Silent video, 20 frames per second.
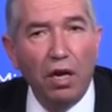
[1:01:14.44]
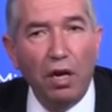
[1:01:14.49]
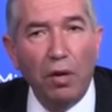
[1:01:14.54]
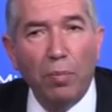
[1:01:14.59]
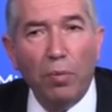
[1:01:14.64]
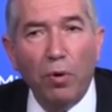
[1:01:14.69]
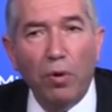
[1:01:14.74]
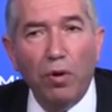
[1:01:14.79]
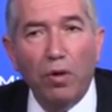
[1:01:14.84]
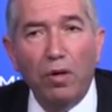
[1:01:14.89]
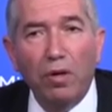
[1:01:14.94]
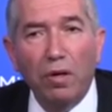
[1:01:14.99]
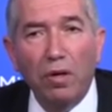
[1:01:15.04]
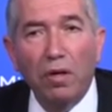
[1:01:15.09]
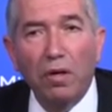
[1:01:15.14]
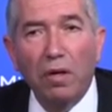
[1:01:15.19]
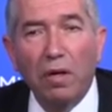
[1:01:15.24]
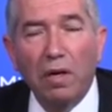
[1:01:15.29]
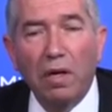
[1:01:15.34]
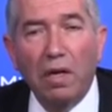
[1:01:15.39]
Hebron,
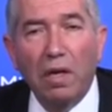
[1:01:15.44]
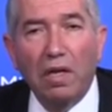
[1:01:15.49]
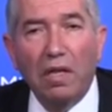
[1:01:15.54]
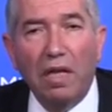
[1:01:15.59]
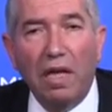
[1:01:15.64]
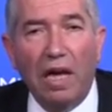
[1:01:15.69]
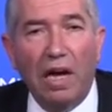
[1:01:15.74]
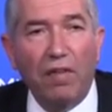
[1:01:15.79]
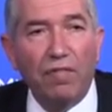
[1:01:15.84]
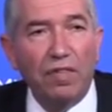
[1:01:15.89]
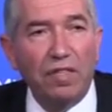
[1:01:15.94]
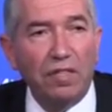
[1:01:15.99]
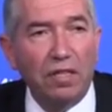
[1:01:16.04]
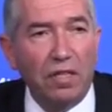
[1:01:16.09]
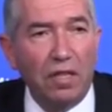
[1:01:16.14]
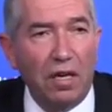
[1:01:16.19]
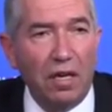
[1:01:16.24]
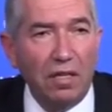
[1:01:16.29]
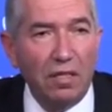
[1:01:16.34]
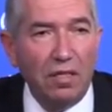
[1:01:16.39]
they have the
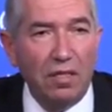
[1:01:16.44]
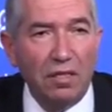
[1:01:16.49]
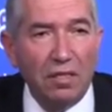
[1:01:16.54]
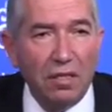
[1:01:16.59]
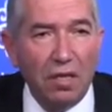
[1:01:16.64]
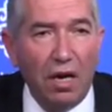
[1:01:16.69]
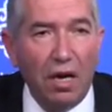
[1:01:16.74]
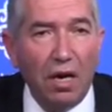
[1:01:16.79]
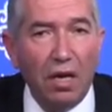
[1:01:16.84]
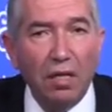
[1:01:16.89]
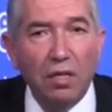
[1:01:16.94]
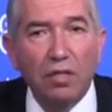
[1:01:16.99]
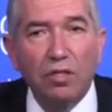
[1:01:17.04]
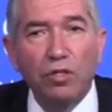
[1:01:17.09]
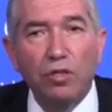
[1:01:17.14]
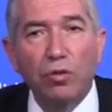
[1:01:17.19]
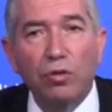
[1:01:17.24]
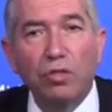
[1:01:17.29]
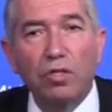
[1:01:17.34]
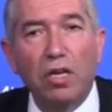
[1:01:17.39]
settlers inside
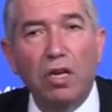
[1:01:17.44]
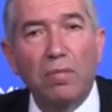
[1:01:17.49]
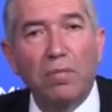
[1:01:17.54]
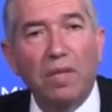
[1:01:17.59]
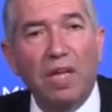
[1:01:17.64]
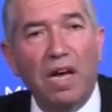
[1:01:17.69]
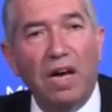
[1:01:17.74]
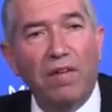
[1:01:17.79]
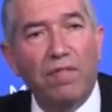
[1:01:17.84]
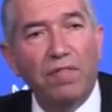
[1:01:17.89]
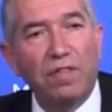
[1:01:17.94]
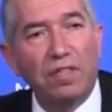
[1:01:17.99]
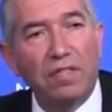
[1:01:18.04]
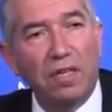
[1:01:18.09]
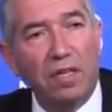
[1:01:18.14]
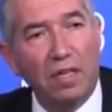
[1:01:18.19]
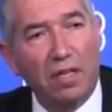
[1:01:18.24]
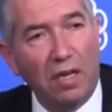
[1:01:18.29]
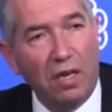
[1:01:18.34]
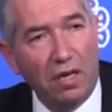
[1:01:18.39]
Jerusalem, they have the
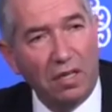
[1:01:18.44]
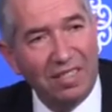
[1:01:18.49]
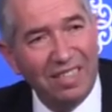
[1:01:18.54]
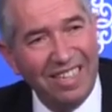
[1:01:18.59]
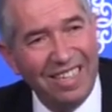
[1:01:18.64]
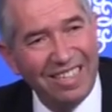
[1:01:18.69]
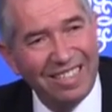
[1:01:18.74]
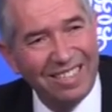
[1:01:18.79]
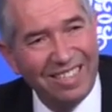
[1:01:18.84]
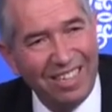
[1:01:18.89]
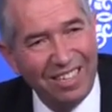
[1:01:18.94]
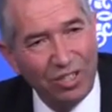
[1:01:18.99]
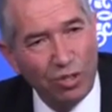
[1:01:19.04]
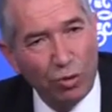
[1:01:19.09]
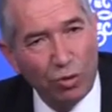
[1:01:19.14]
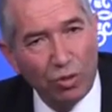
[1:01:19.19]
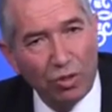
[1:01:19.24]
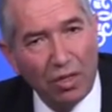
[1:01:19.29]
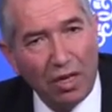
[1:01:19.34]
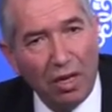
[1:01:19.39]
settlers inside
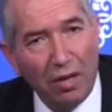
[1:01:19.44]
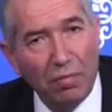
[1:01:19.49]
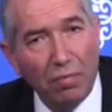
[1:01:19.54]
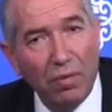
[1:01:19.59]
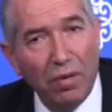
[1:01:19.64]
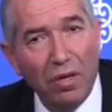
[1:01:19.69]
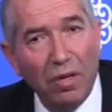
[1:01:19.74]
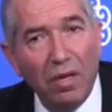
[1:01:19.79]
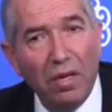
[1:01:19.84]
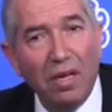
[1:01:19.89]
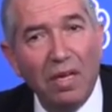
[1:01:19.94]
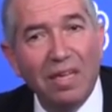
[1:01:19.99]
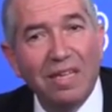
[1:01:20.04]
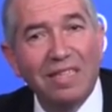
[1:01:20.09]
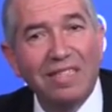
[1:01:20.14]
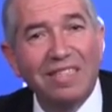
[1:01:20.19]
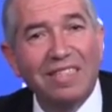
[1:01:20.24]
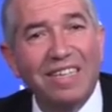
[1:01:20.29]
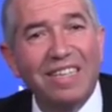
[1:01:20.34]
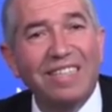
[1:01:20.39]
Jerusalem.
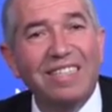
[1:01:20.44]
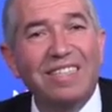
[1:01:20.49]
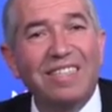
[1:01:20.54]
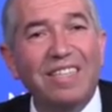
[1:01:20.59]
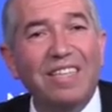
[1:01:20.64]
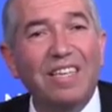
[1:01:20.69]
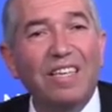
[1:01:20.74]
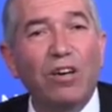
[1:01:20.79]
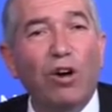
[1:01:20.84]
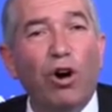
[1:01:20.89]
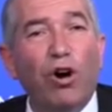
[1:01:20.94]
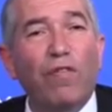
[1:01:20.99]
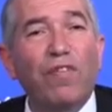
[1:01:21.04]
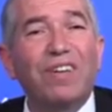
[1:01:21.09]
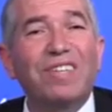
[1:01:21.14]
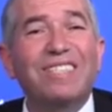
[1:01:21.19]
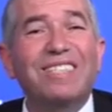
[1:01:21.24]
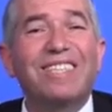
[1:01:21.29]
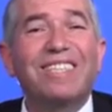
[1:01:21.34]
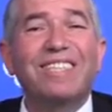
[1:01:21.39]
60
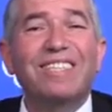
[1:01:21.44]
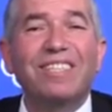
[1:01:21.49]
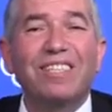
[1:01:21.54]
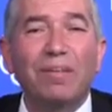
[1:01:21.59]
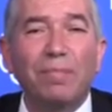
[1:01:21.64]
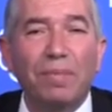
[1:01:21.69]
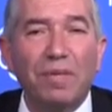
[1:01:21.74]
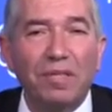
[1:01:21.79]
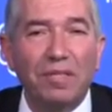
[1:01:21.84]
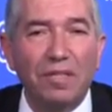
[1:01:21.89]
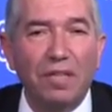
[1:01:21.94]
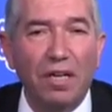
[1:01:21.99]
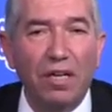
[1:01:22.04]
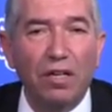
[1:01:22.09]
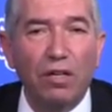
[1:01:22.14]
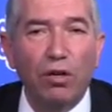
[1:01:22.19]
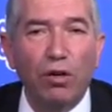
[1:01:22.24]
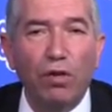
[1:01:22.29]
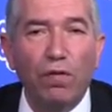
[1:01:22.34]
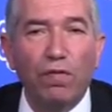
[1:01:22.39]
over 60
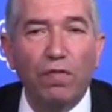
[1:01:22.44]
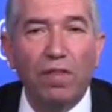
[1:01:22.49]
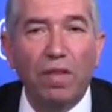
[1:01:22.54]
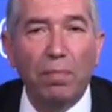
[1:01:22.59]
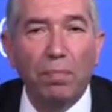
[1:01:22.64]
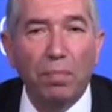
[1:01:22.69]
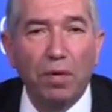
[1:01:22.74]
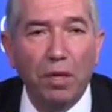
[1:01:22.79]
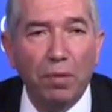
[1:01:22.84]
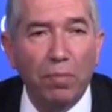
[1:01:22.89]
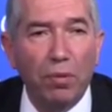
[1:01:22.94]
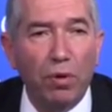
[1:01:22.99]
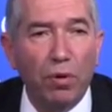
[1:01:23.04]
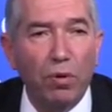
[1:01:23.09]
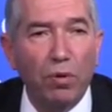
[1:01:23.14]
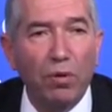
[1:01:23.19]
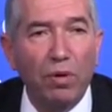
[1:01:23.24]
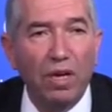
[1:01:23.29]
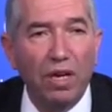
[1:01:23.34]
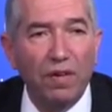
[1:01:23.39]
percent of the people
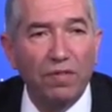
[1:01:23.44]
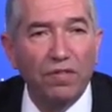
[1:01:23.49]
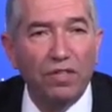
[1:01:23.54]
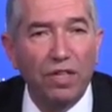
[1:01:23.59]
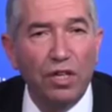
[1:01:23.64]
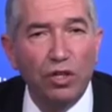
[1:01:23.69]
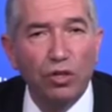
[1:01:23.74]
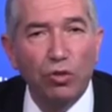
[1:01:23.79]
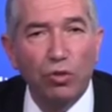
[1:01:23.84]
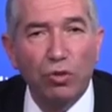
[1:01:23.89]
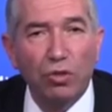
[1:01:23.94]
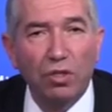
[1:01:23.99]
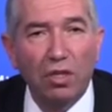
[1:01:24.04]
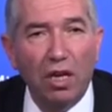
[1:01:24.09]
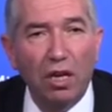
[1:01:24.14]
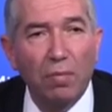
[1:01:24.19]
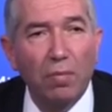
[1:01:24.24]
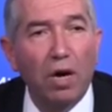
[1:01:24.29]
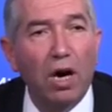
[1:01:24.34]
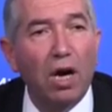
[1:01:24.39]
who lives in
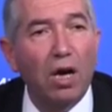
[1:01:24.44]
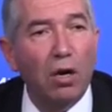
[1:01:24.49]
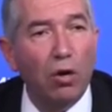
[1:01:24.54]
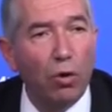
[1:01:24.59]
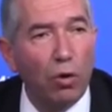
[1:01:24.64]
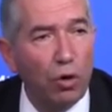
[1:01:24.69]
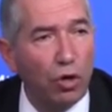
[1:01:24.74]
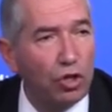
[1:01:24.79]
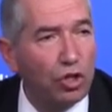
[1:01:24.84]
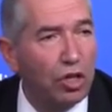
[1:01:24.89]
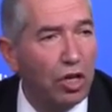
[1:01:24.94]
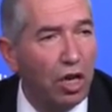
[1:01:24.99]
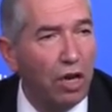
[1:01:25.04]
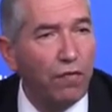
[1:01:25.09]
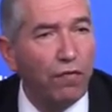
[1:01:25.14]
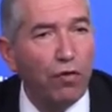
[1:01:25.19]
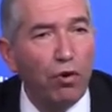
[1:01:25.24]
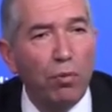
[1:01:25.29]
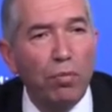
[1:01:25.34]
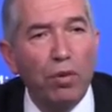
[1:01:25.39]
Jerusalem are
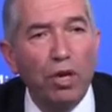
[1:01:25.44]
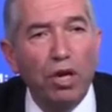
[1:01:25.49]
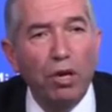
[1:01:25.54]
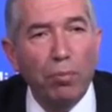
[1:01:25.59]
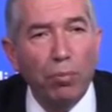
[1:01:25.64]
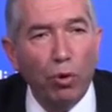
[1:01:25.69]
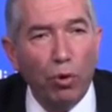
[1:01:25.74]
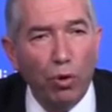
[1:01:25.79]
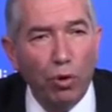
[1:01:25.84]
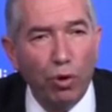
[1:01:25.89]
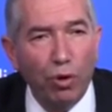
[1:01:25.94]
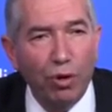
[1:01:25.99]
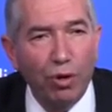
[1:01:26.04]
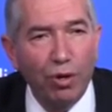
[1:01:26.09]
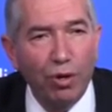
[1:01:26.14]
originally from Hebron.